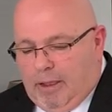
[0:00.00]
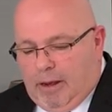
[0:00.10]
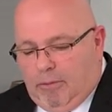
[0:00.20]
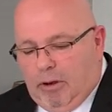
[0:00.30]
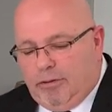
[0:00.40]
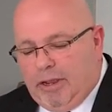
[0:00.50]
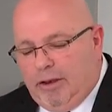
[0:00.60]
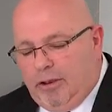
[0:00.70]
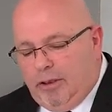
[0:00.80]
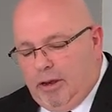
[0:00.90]
And I want to
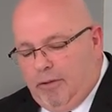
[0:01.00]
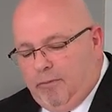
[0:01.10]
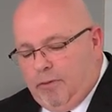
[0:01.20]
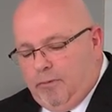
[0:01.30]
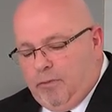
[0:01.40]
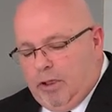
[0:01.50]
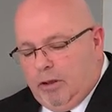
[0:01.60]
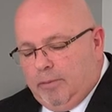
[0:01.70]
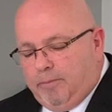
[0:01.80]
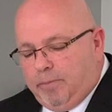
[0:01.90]
say to you, you know, if you
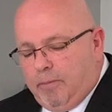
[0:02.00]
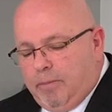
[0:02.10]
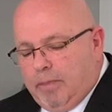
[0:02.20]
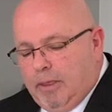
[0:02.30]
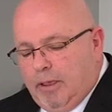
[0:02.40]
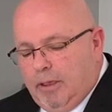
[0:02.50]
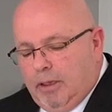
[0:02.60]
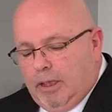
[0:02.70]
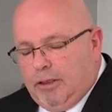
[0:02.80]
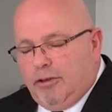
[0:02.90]
feel
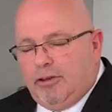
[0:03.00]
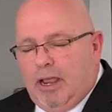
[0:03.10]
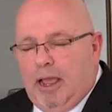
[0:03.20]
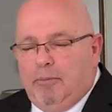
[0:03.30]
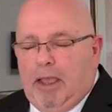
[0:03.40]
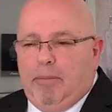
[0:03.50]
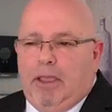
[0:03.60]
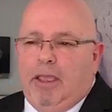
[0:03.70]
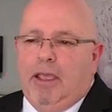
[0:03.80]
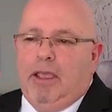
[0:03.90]
at this time,
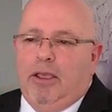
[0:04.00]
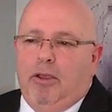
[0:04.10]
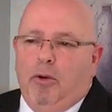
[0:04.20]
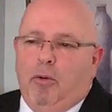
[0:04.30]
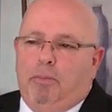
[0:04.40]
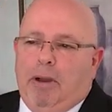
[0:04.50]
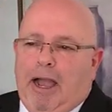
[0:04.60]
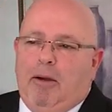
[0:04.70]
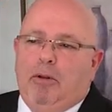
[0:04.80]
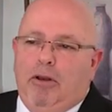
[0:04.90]
maybe your
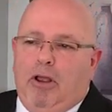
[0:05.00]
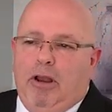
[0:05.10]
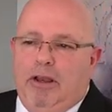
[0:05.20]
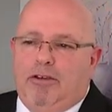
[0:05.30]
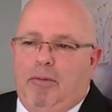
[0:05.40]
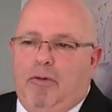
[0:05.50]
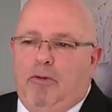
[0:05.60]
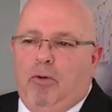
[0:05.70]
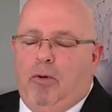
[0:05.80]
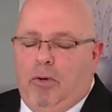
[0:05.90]
Bible knowledge, some
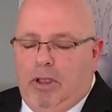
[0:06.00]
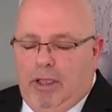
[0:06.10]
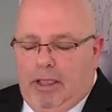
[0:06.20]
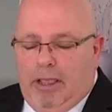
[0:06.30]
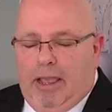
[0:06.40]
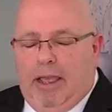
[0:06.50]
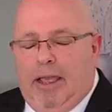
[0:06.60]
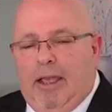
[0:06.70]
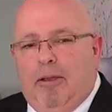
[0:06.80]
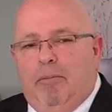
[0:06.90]
of your
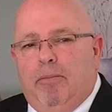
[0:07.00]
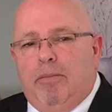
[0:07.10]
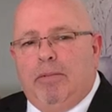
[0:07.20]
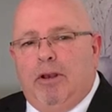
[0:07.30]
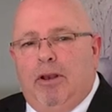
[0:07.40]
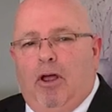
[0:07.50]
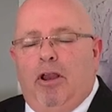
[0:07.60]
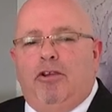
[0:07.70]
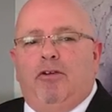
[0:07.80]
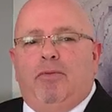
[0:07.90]

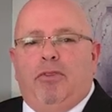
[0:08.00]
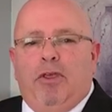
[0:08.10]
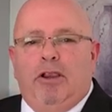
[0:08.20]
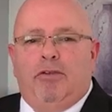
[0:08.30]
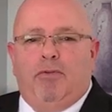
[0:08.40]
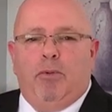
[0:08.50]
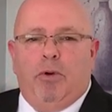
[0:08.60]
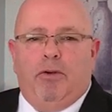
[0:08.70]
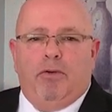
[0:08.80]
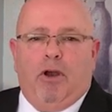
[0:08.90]
knowledge of the things of the
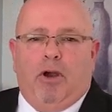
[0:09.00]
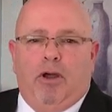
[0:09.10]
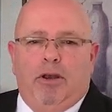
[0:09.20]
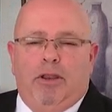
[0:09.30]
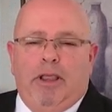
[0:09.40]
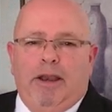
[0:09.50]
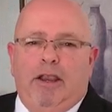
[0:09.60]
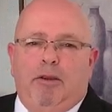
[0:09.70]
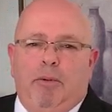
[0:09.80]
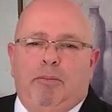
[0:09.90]
Word of God, they
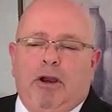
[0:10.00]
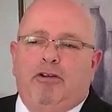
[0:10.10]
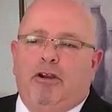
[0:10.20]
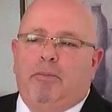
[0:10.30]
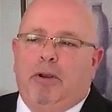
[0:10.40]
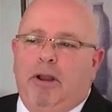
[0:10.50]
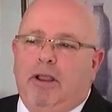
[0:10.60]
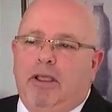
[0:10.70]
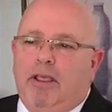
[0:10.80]
need to be brushed up on.